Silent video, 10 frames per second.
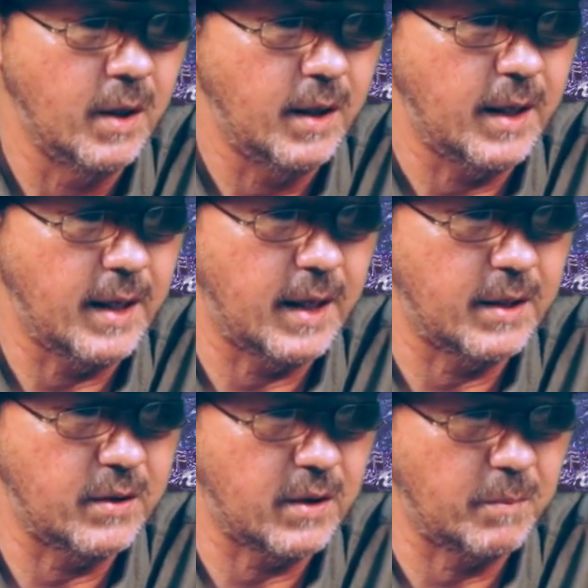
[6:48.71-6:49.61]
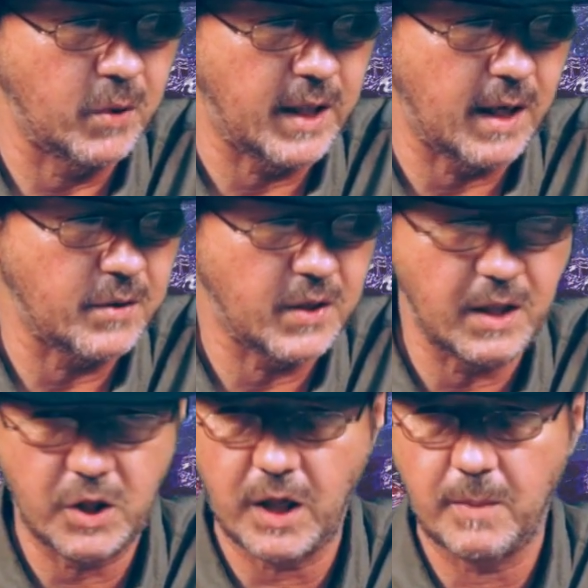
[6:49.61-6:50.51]
And
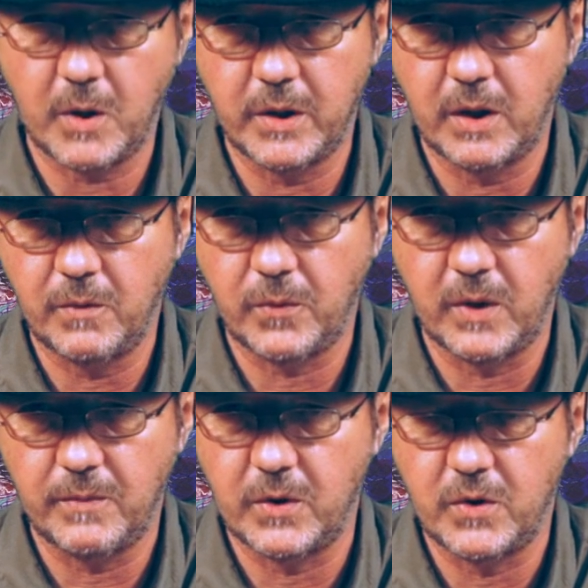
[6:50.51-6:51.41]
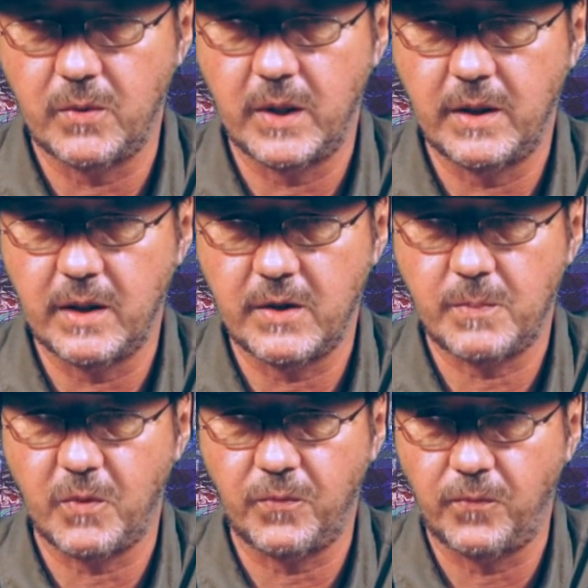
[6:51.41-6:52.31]
Murkowski, shame on you for even doing this
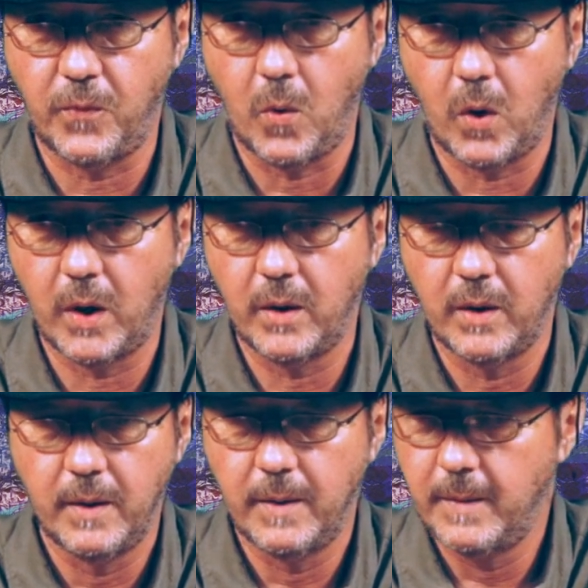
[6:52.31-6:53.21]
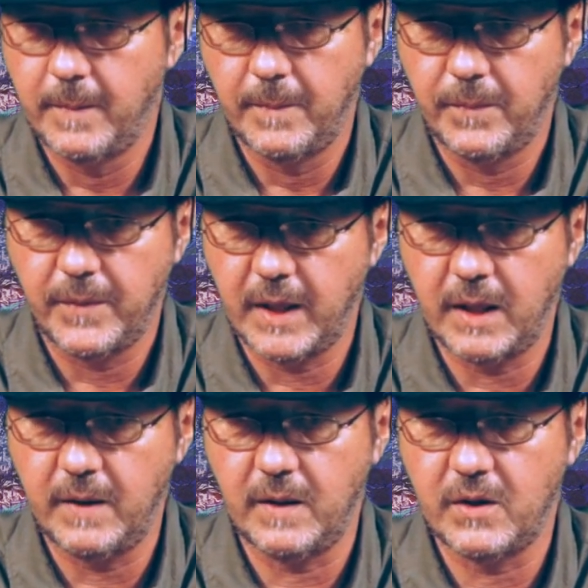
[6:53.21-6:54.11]
before
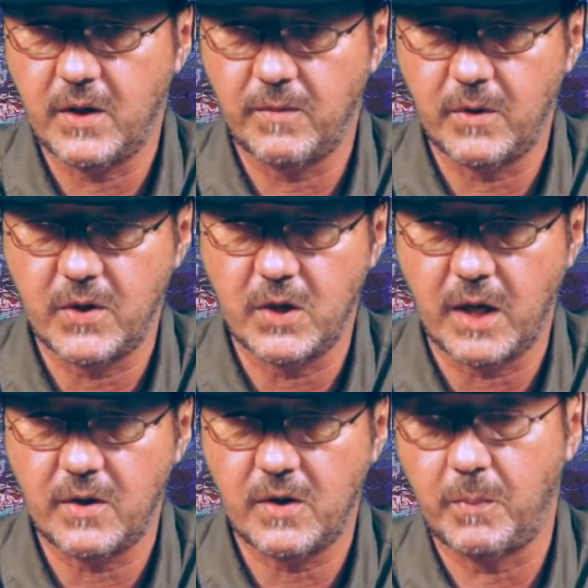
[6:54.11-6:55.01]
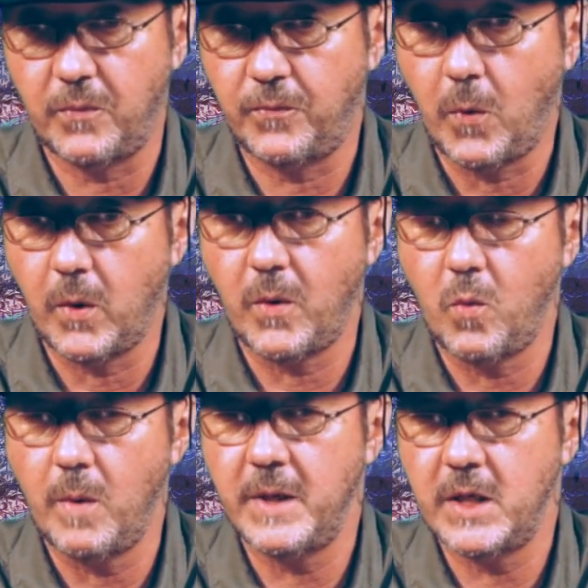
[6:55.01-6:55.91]
anything's ever suggested. Before the
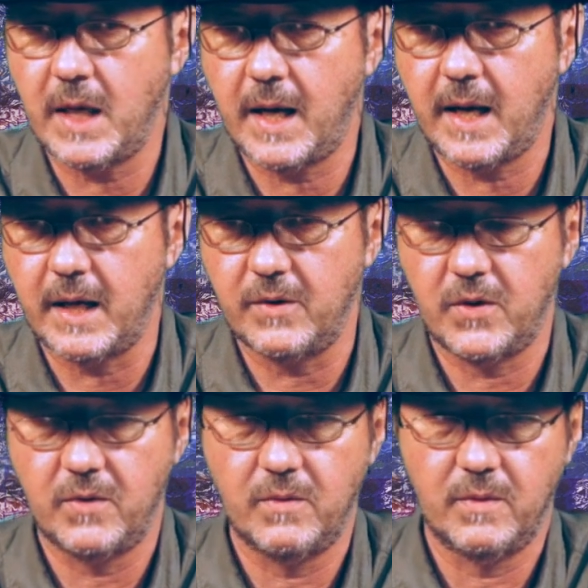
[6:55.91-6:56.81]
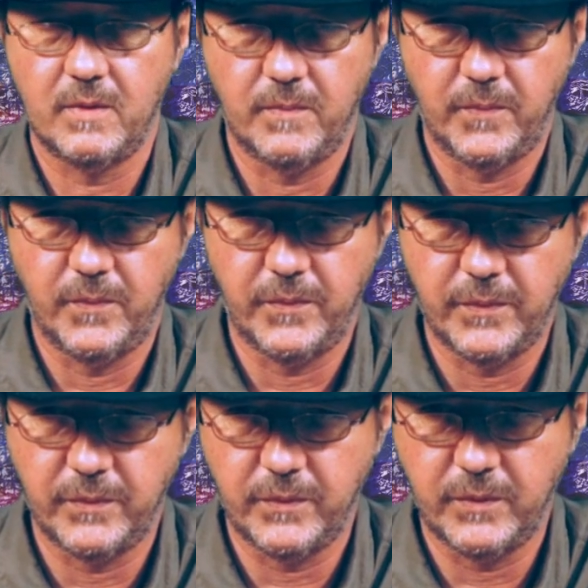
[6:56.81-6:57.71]
woman dies,
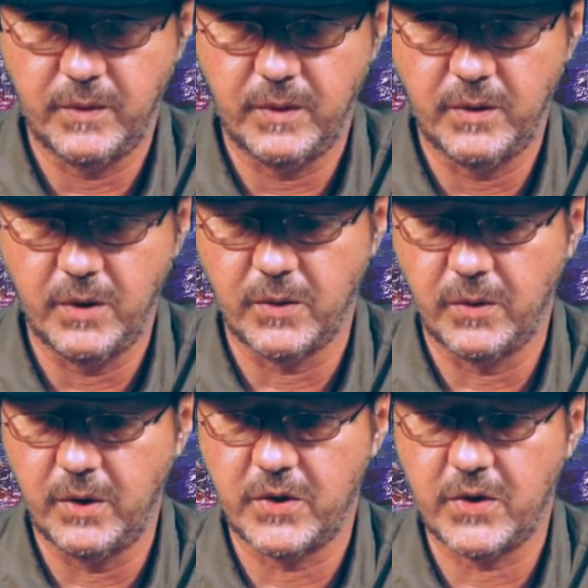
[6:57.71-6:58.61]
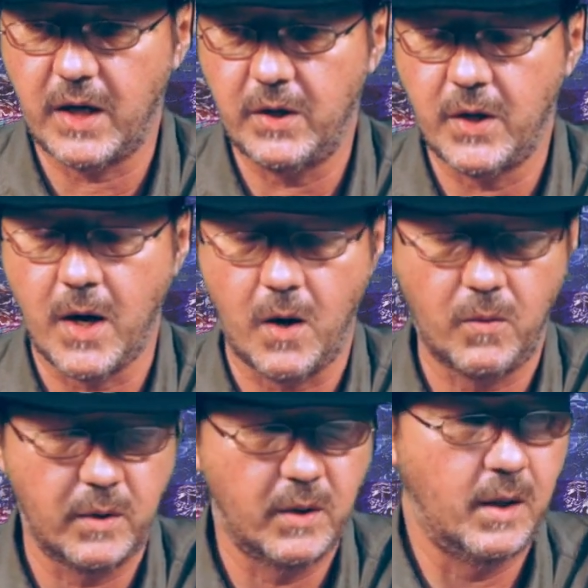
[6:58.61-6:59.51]
you're saying
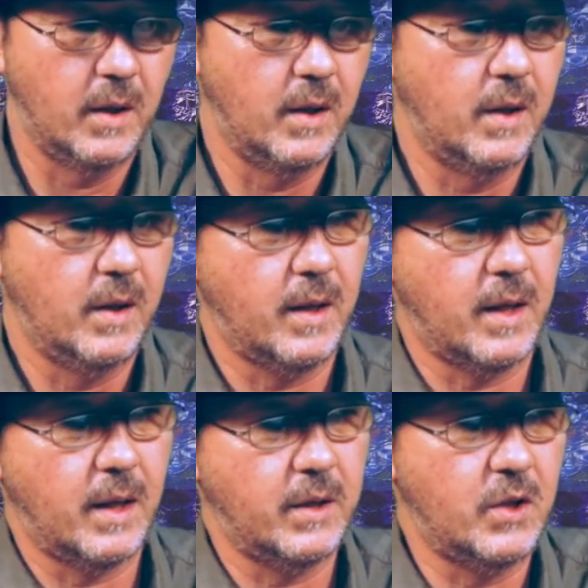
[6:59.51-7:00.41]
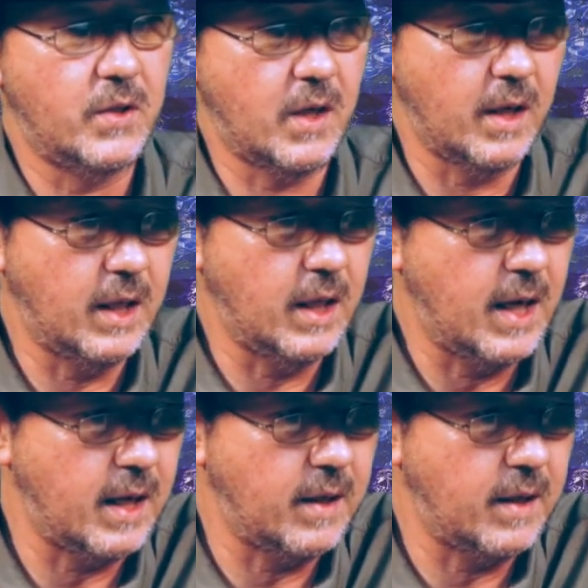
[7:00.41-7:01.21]
no. You just got to get ahead of